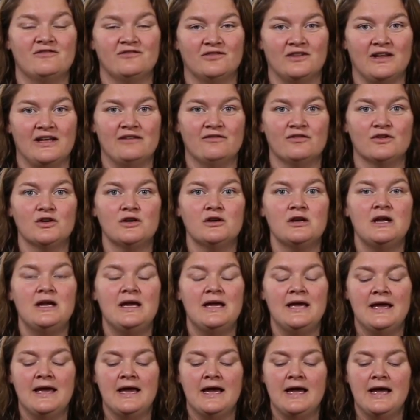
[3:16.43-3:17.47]
flavor.
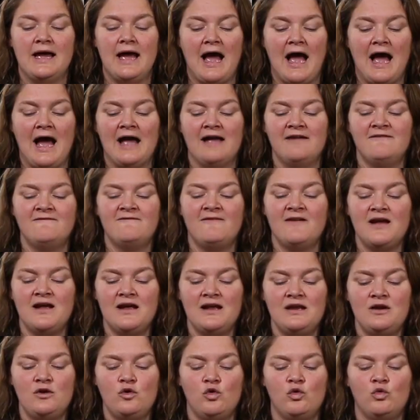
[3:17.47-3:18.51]
I
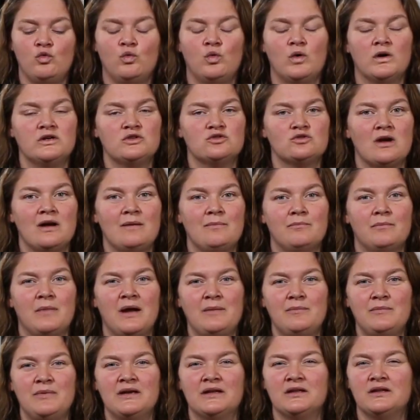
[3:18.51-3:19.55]
find one drop
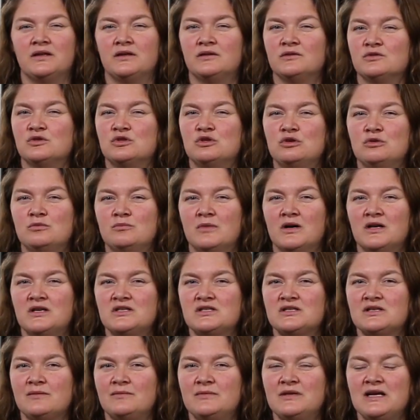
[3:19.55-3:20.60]
might be a little too much
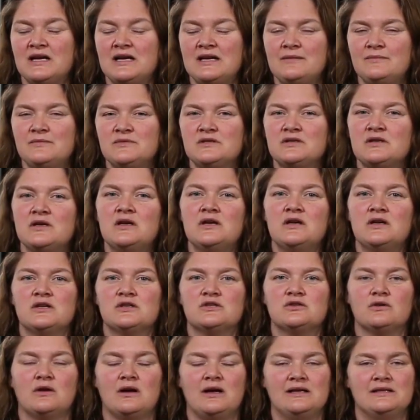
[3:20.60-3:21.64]
sometimes,
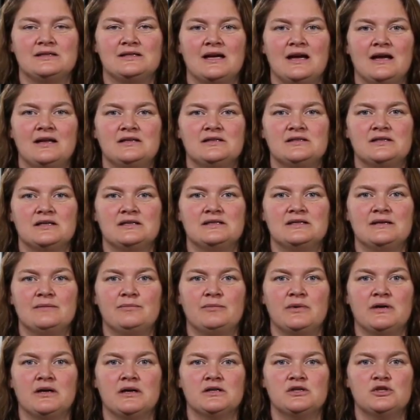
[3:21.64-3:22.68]
so I tend to
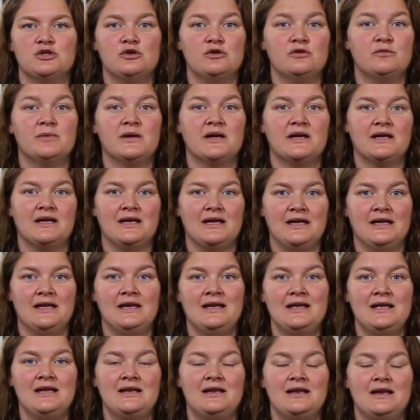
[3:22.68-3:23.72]
dip a toothpick
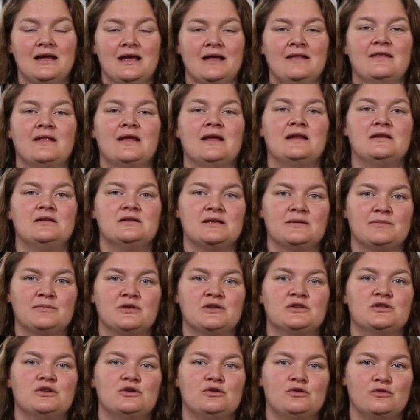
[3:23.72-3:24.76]
in it and then dip
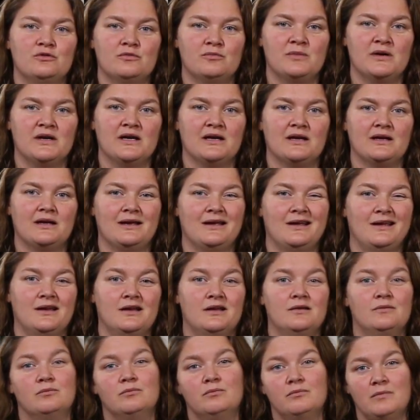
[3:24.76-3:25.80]
the toothpick
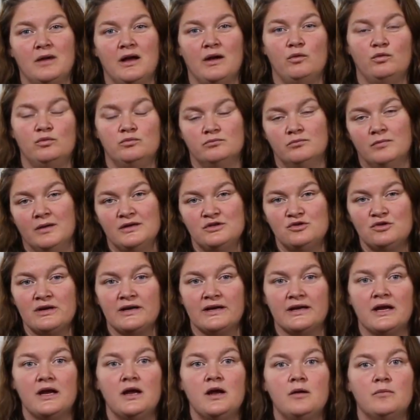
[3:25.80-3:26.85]
in my
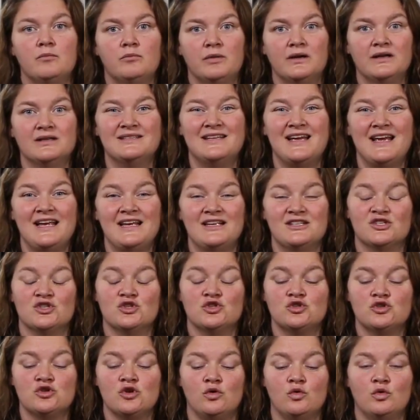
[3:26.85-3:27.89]
drink, but it
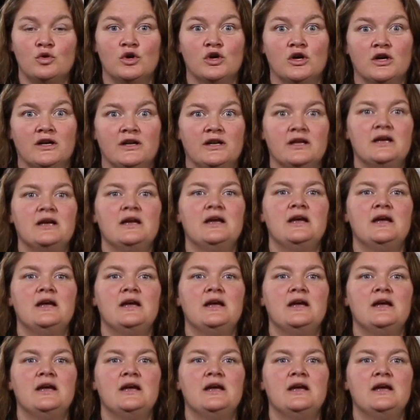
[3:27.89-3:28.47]
tastes so good.